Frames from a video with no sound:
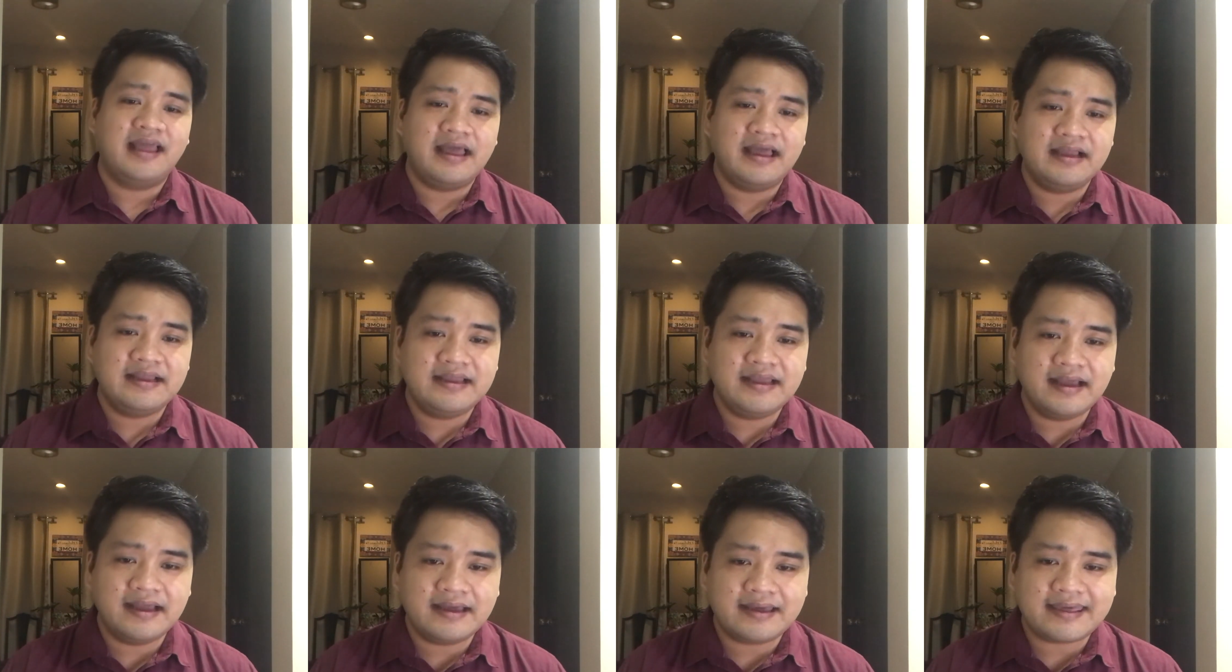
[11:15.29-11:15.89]

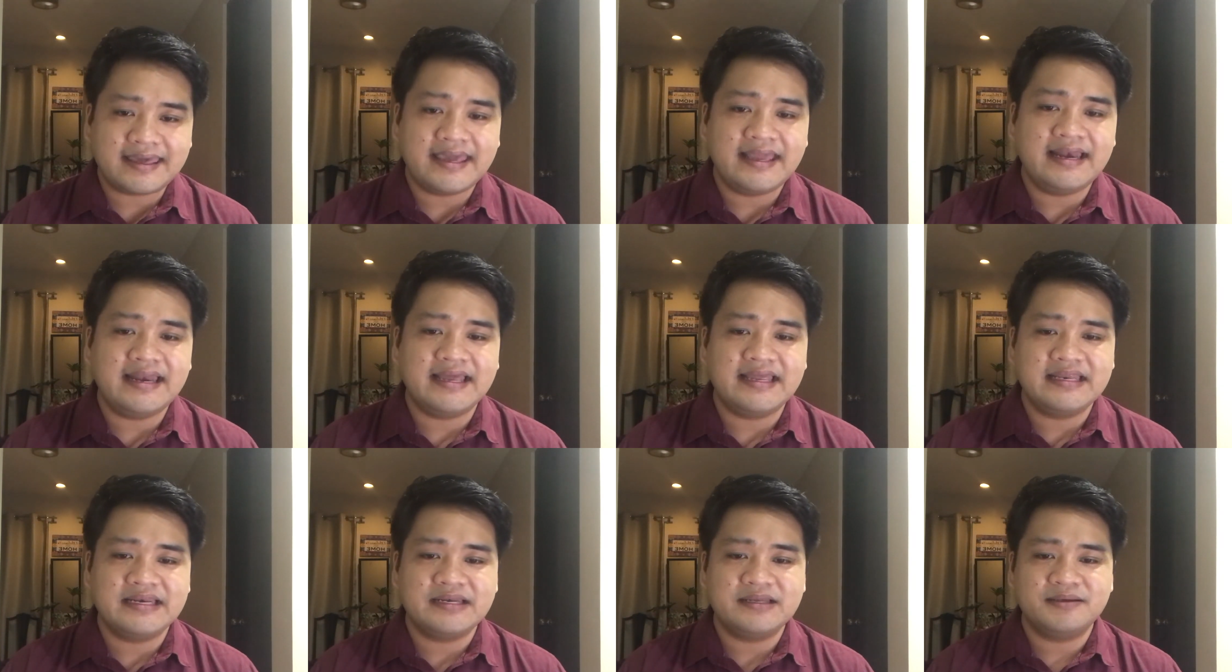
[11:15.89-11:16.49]
Hanggang
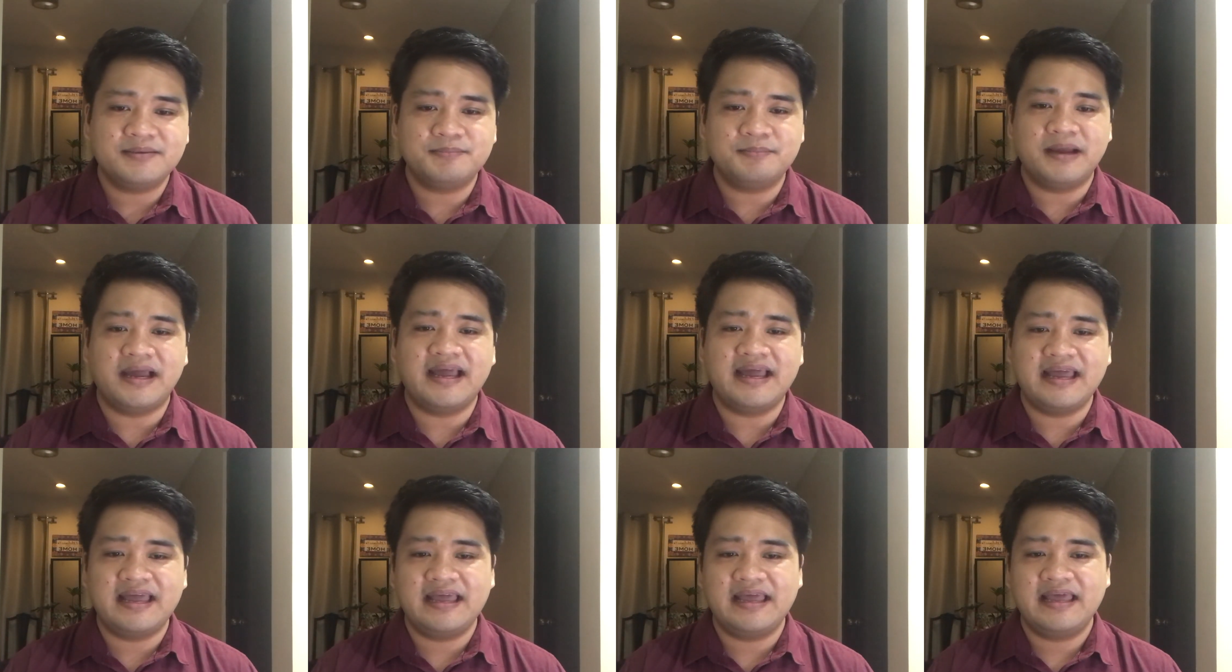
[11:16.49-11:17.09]
kailan
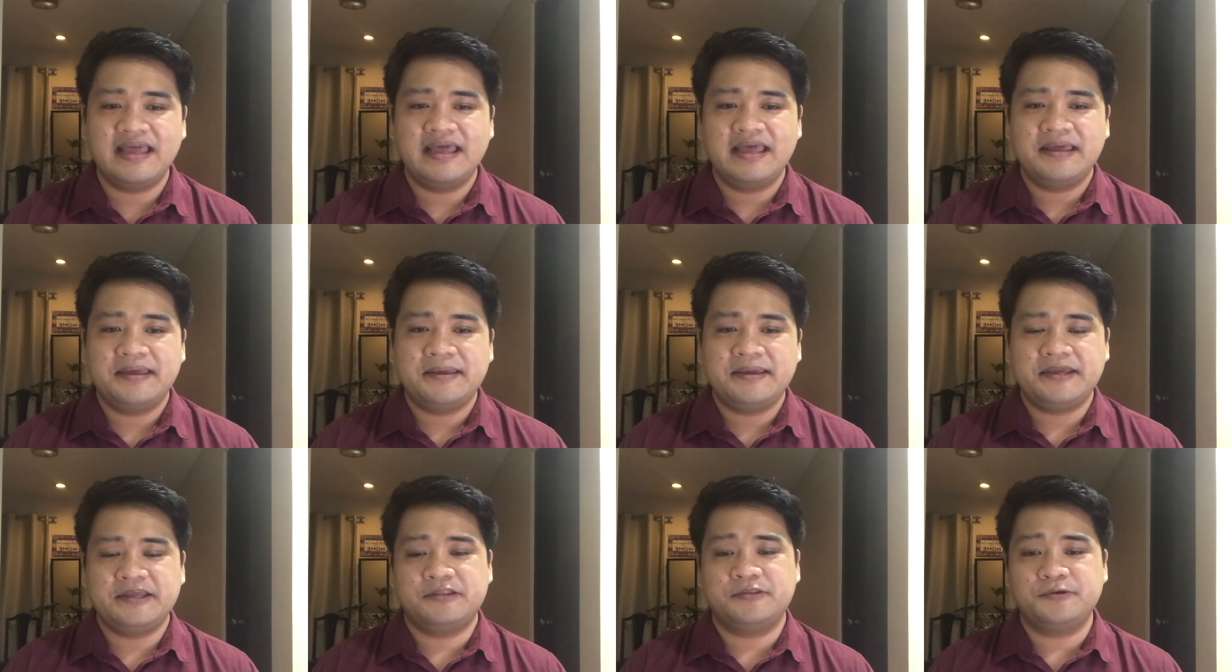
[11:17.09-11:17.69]
ba
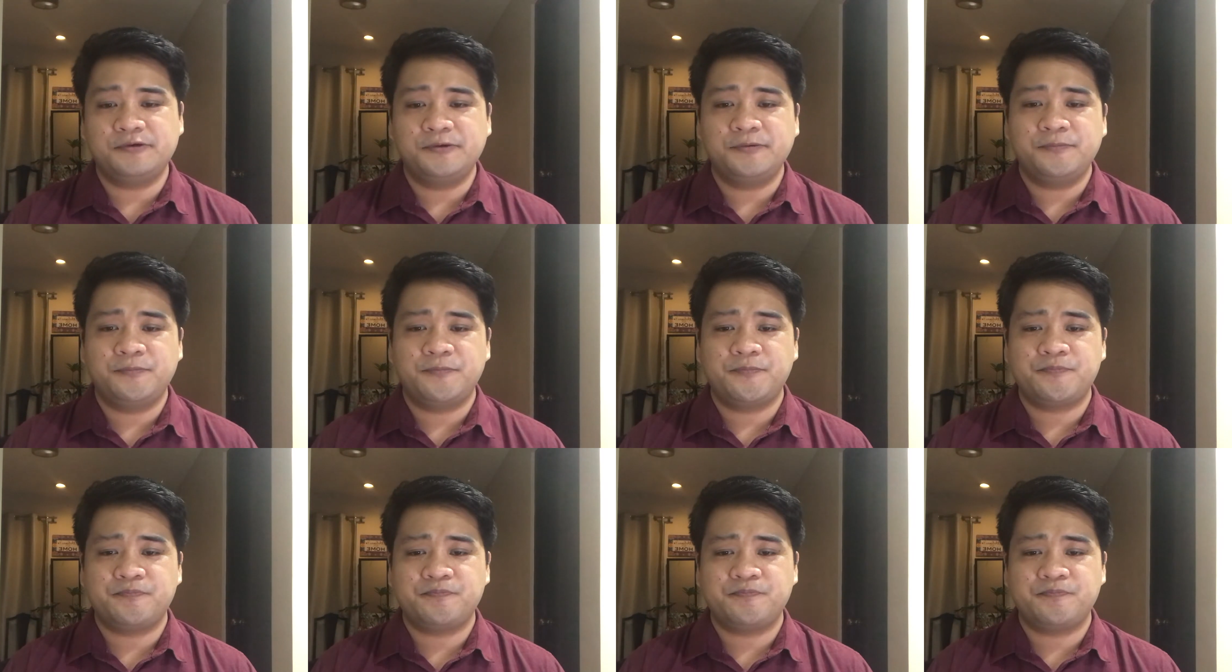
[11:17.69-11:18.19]
ito?